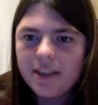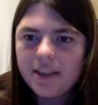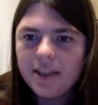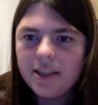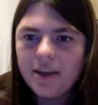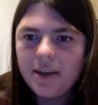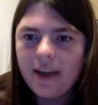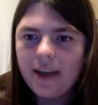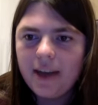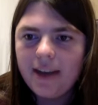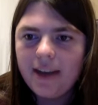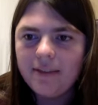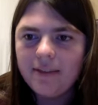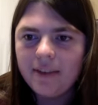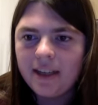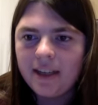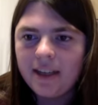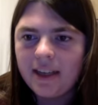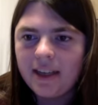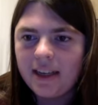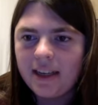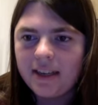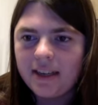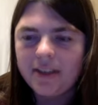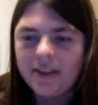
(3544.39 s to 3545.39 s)
Do you have
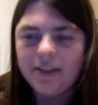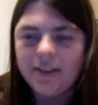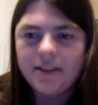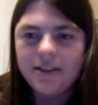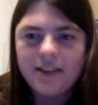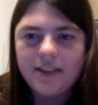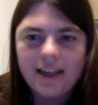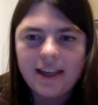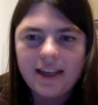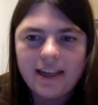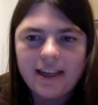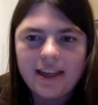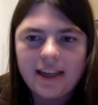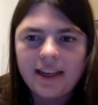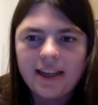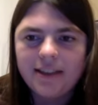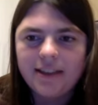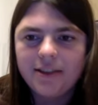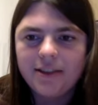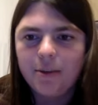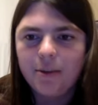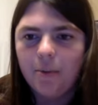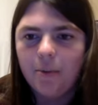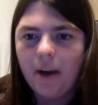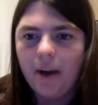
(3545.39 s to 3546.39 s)
any understanding
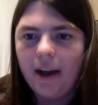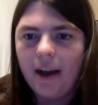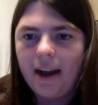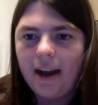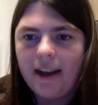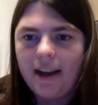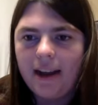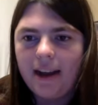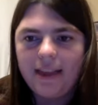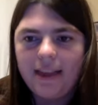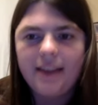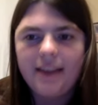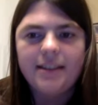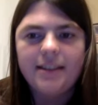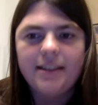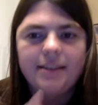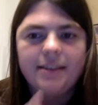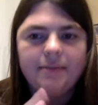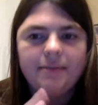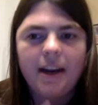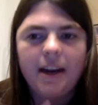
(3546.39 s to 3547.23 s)
as to why these